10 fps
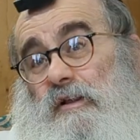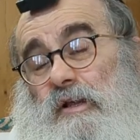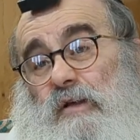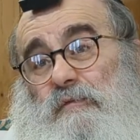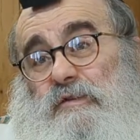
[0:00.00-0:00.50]

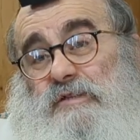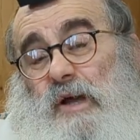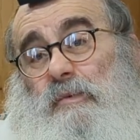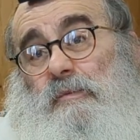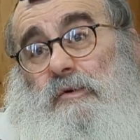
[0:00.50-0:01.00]
if it's
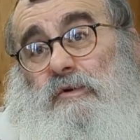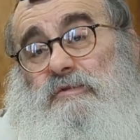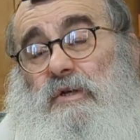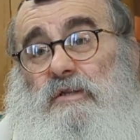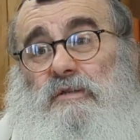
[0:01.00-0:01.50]
coming because
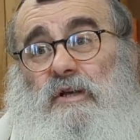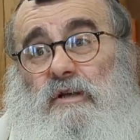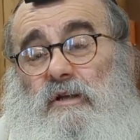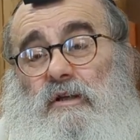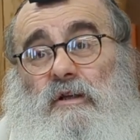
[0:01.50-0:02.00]
they, they
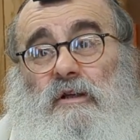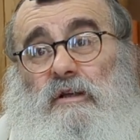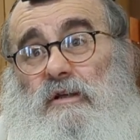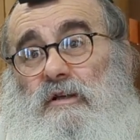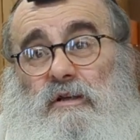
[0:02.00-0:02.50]

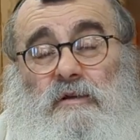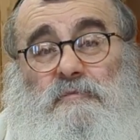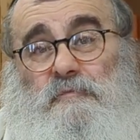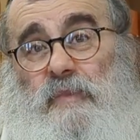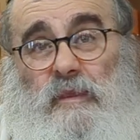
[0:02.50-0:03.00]
uh,
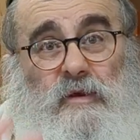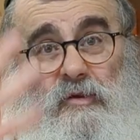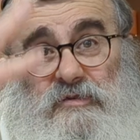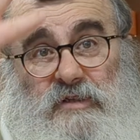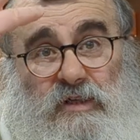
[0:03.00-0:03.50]

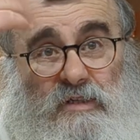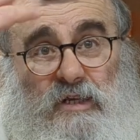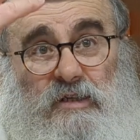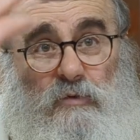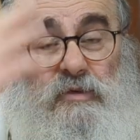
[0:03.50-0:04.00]
because they, they,
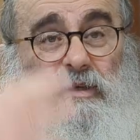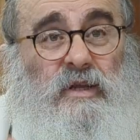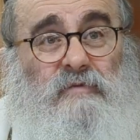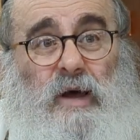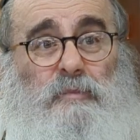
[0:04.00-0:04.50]
they want to
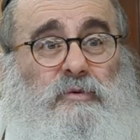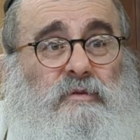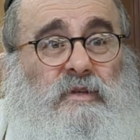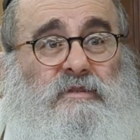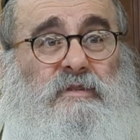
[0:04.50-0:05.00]
live up to this.